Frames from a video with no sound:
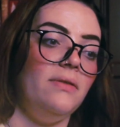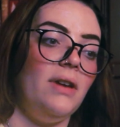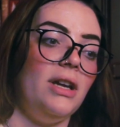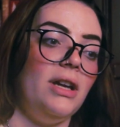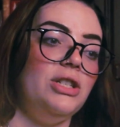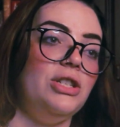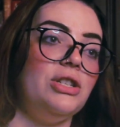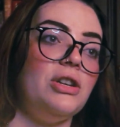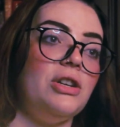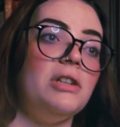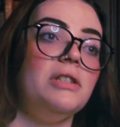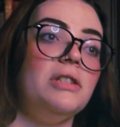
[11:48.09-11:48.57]
I
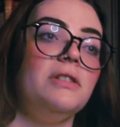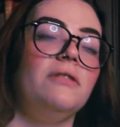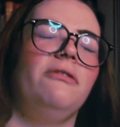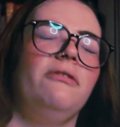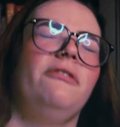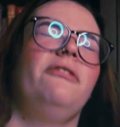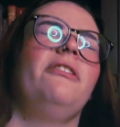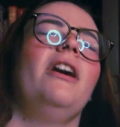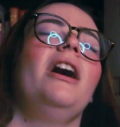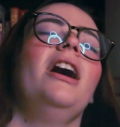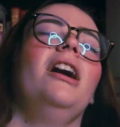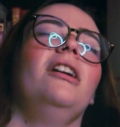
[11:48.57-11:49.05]
just
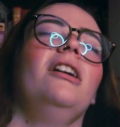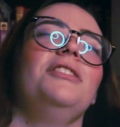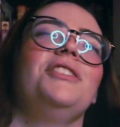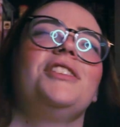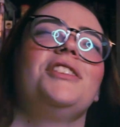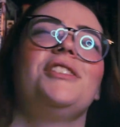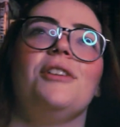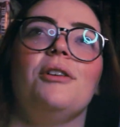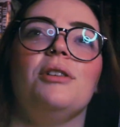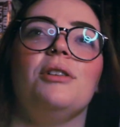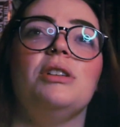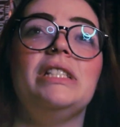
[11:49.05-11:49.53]
felt
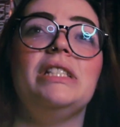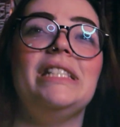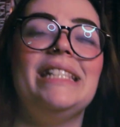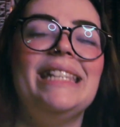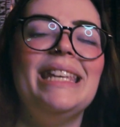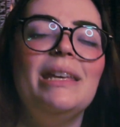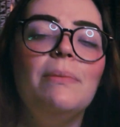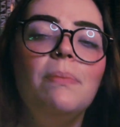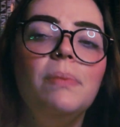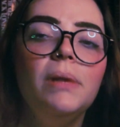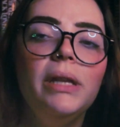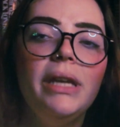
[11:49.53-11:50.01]
so
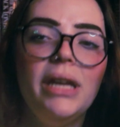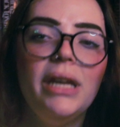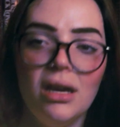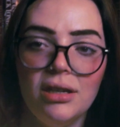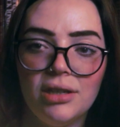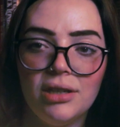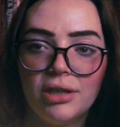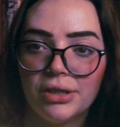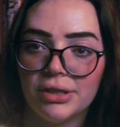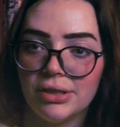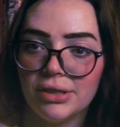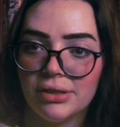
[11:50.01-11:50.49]
deeply
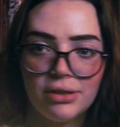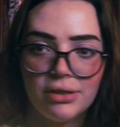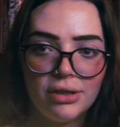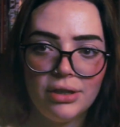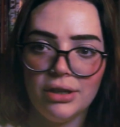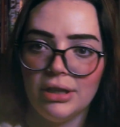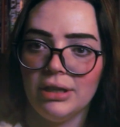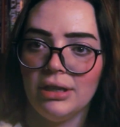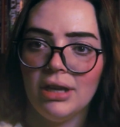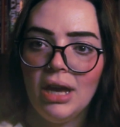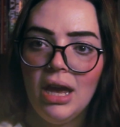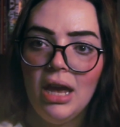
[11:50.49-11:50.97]

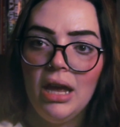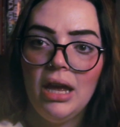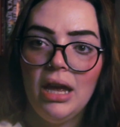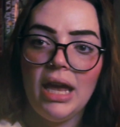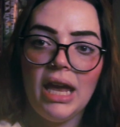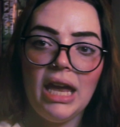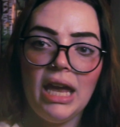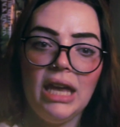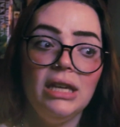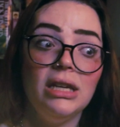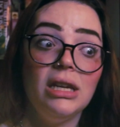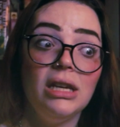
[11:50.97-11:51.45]
understood
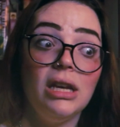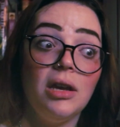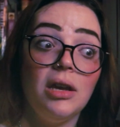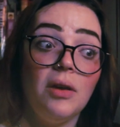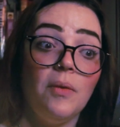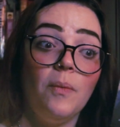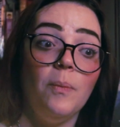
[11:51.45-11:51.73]
in